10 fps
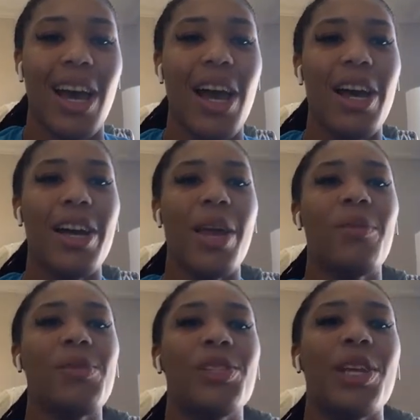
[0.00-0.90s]

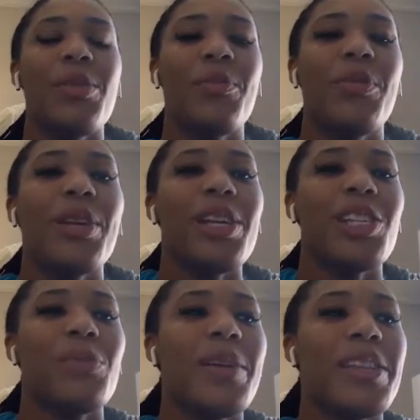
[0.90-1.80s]
It really
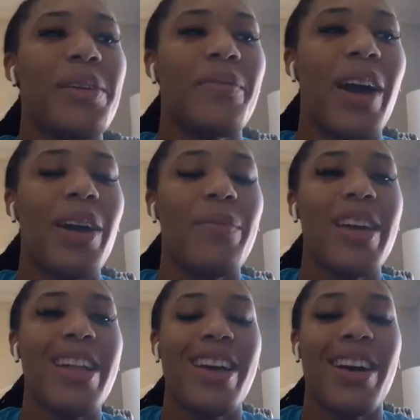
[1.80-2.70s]
just be the
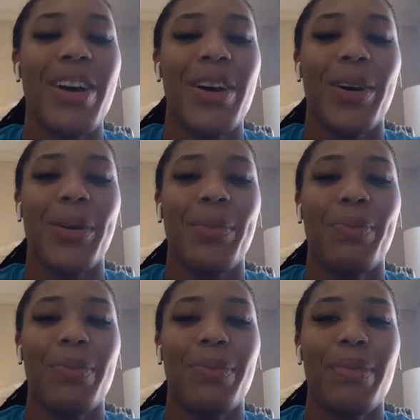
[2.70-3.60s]
environment.
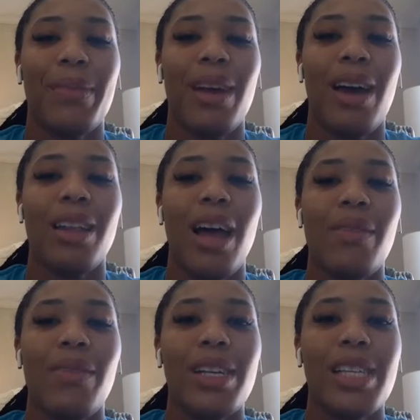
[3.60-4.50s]
A
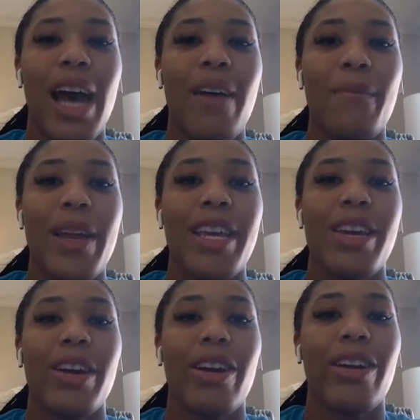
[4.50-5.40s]
lot of us have been
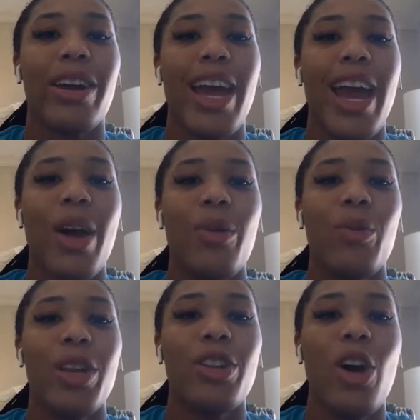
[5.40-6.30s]
here and
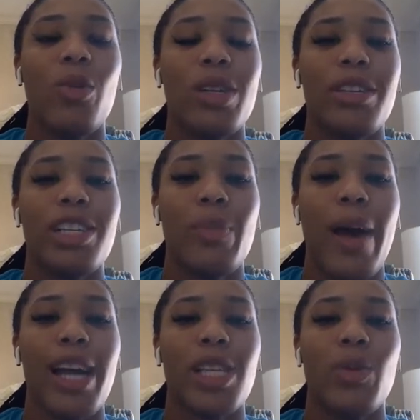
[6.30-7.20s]
we know what to
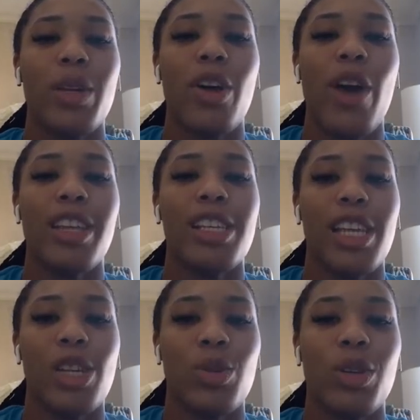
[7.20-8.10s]
expect. We know how the
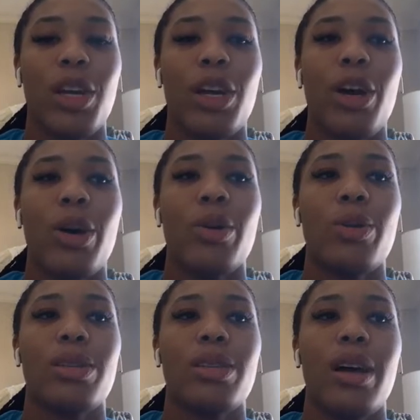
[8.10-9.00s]
scheduling
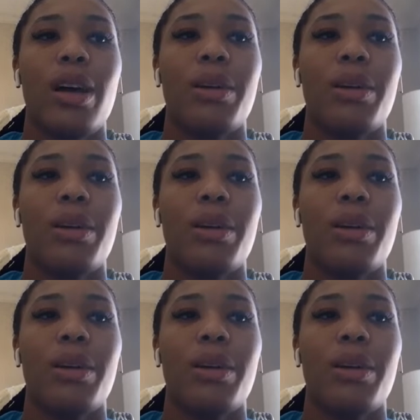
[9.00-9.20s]
goes.